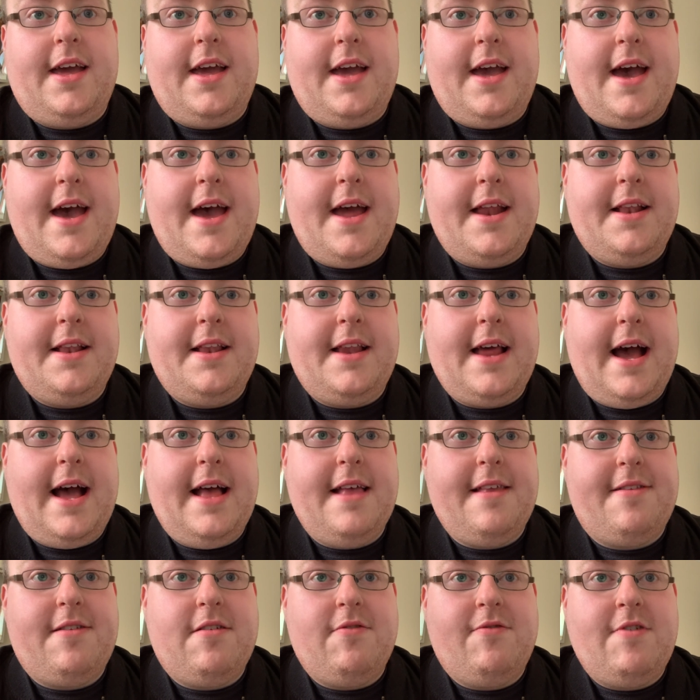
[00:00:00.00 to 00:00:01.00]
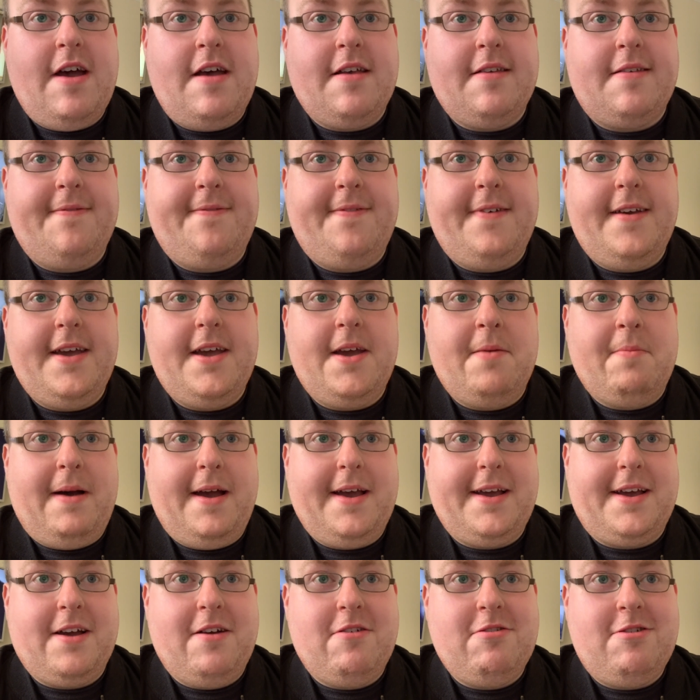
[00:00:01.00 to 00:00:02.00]
And that's the rest of it.
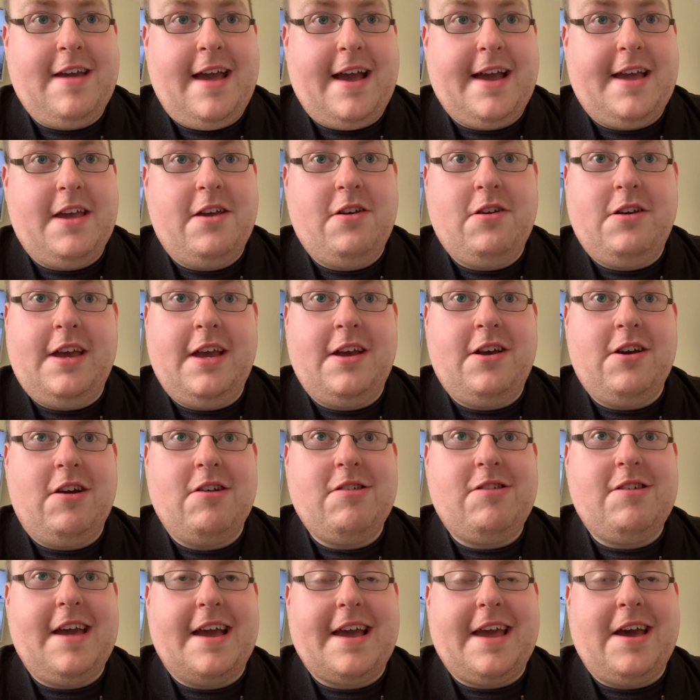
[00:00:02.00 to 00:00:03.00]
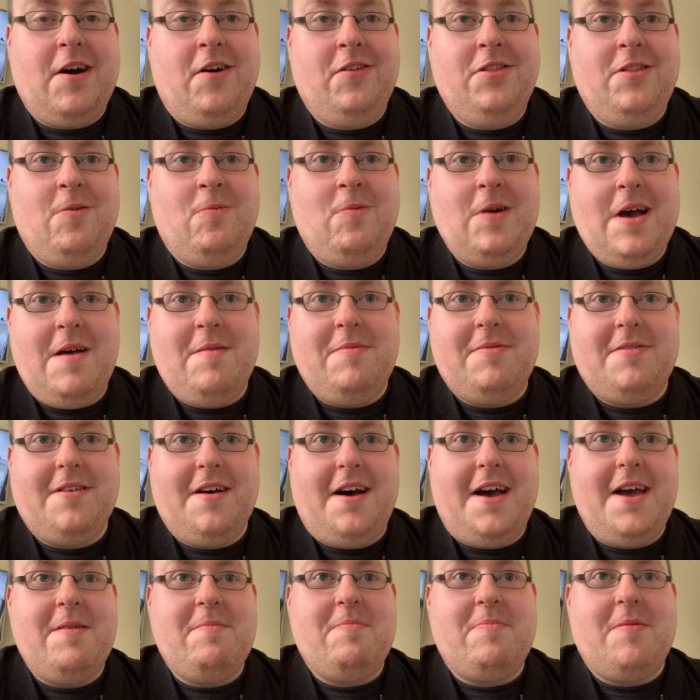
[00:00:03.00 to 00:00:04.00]
You can go check on the website,